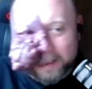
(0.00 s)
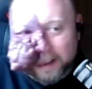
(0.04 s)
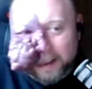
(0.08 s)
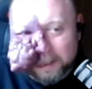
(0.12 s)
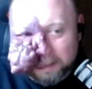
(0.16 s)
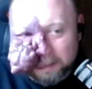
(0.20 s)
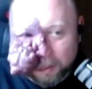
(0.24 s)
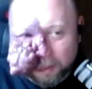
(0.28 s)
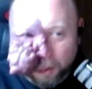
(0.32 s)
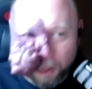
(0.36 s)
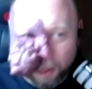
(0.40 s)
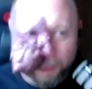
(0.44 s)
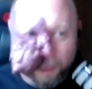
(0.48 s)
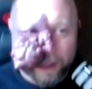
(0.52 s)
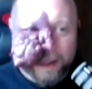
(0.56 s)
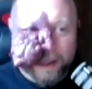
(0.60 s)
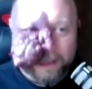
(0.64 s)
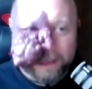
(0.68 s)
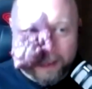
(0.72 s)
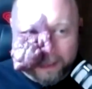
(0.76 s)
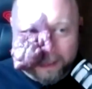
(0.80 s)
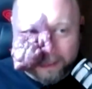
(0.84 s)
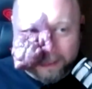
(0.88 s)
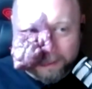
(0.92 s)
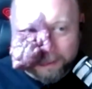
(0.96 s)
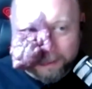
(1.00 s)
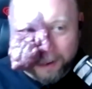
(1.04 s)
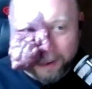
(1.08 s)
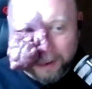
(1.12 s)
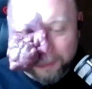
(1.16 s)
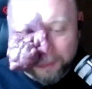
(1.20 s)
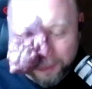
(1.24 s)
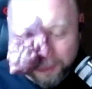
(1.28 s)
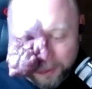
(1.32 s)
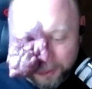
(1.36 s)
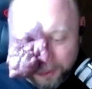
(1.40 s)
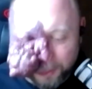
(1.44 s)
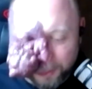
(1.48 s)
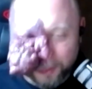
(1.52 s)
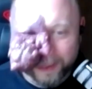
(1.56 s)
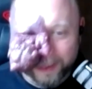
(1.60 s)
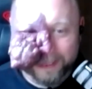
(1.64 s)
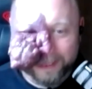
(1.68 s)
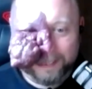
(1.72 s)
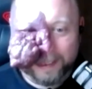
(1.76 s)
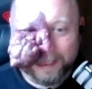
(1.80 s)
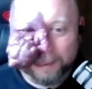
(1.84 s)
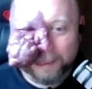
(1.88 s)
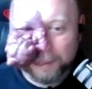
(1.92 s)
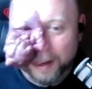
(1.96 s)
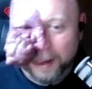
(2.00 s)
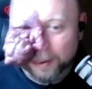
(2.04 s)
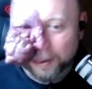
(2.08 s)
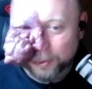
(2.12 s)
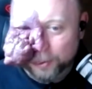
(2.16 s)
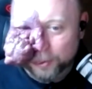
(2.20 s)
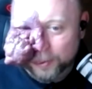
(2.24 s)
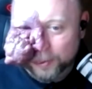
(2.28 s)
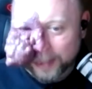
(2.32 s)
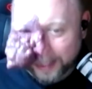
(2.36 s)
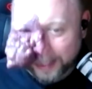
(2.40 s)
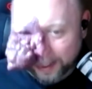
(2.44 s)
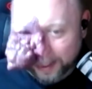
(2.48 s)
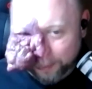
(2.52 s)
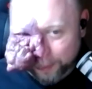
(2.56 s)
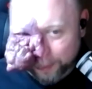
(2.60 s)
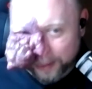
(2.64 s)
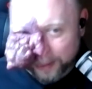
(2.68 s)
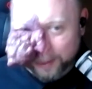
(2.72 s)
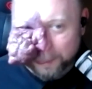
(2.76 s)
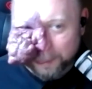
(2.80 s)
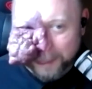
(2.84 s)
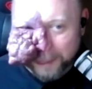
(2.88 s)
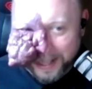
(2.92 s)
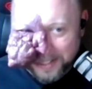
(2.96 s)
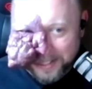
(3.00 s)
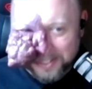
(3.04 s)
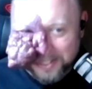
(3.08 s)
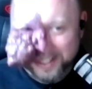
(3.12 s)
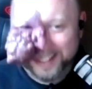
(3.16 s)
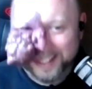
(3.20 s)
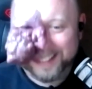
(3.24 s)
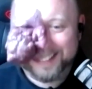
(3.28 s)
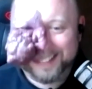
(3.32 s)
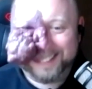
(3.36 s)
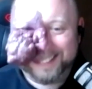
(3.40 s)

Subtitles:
and always as in Frankfurt School, is somehow to take away the magic.